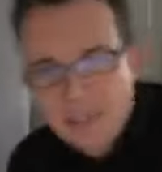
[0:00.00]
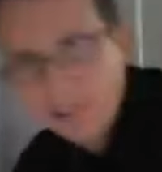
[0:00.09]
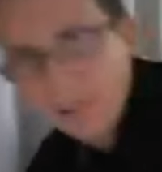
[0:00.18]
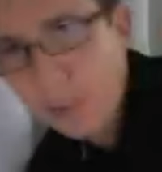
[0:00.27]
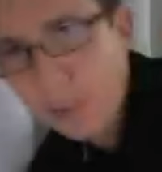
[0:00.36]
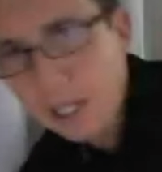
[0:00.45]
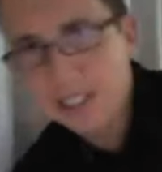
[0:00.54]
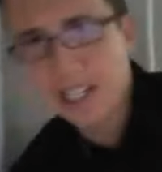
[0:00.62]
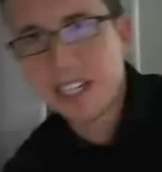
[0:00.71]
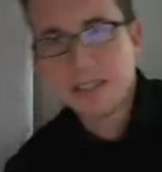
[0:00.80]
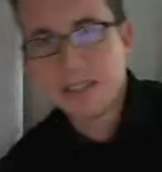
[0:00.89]
Good. That's
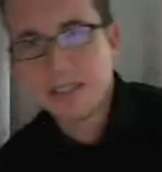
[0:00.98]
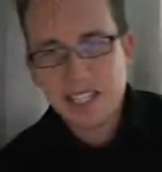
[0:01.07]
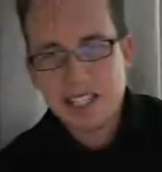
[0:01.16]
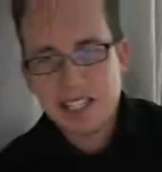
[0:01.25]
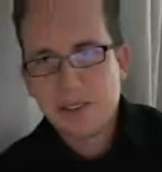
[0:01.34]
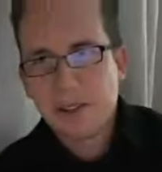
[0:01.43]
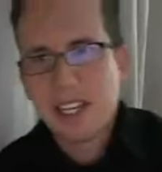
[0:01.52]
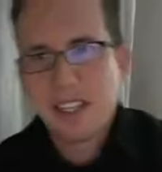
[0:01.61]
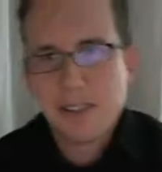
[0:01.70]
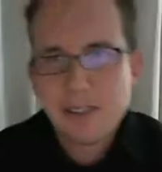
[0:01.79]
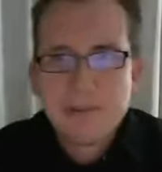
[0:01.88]
better than I could have said,
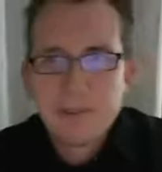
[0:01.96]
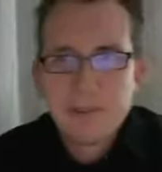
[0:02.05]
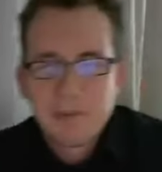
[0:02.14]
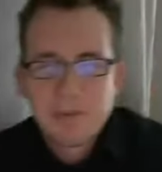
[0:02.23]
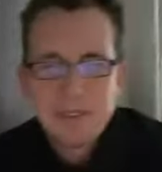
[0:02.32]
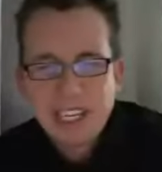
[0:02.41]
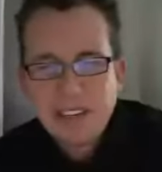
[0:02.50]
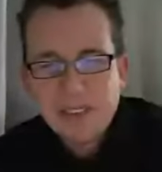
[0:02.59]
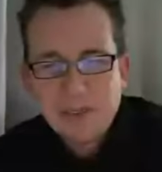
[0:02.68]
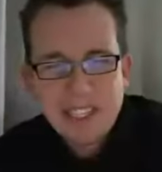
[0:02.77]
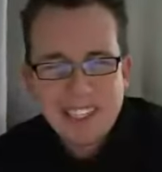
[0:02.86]
so thank you for
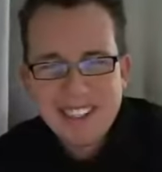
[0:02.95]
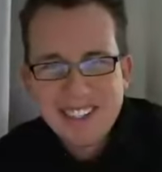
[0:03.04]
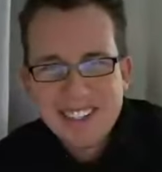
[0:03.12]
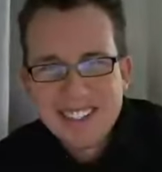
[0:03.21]
saving me.